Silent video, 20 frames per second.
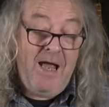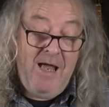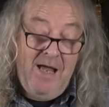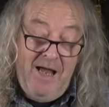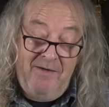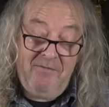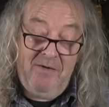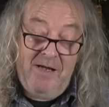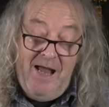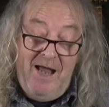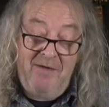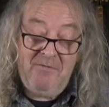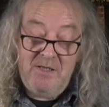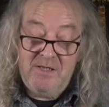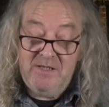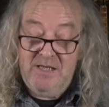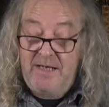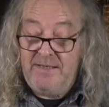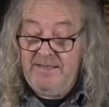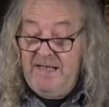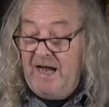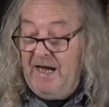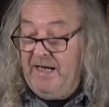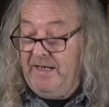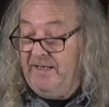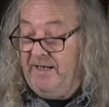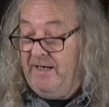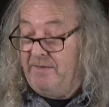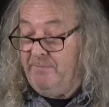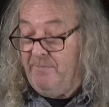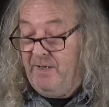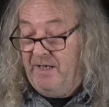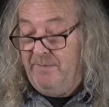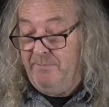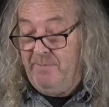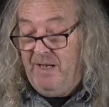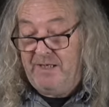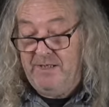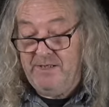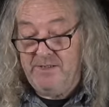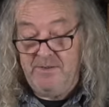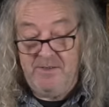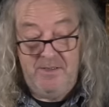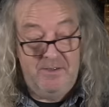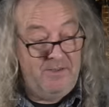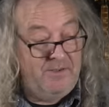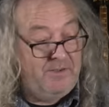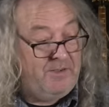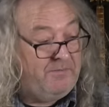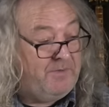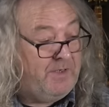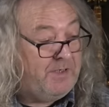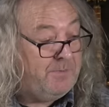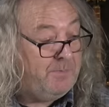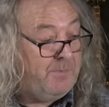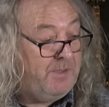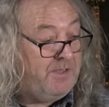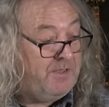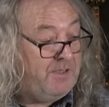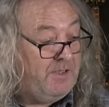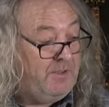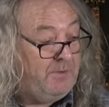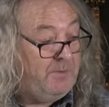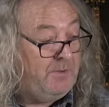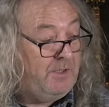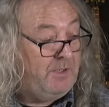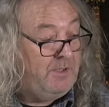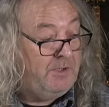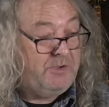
Having said that, he managed to convince me to